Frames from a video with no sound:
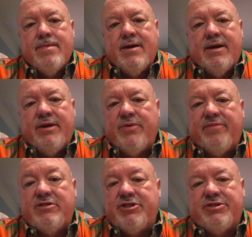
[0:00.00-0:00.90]
I think we have
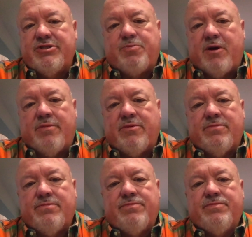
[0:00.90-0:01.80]
a Jesus
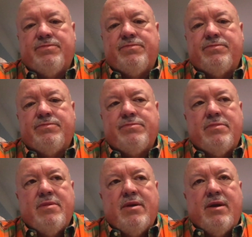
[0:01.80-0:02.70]
problem.
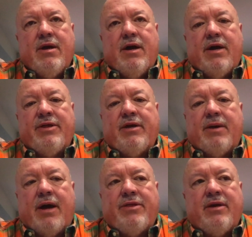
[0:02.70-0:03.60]
I
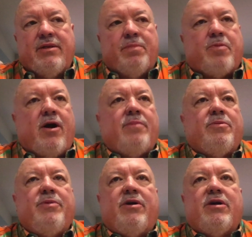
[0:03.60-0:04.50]
think the
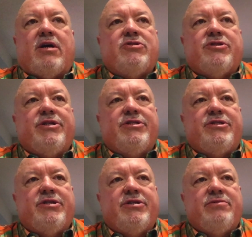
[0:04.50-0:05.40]
problem in our country is
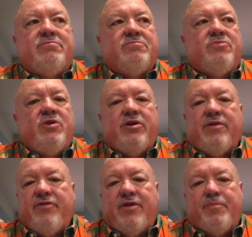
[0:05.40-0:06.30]
that we don't
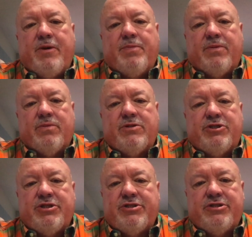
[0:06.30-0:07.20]
have enough people with
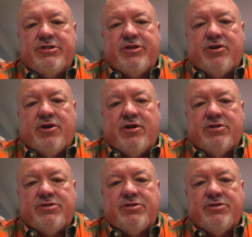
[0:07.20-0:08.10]
Jesus in their
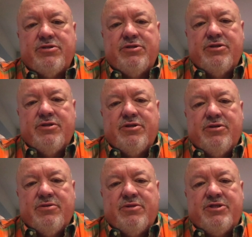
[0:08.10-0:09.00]
hearts.
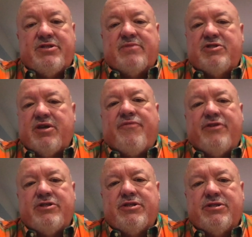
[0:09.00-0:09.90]
We just have
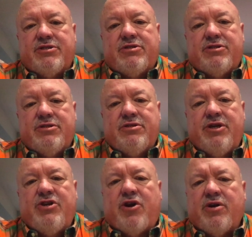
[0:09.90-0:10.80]
selfishness
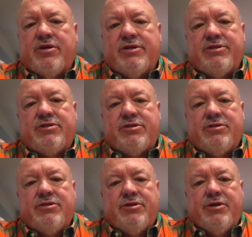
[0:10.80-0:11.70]
and darkness
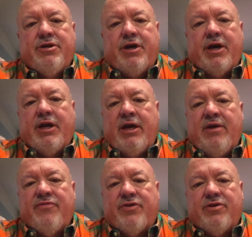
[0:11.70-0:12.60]
and
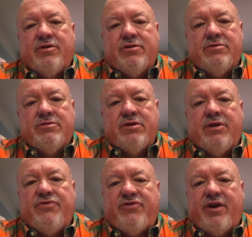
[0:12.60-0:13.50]
evil
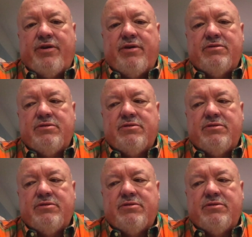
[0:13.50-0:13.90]
and sin.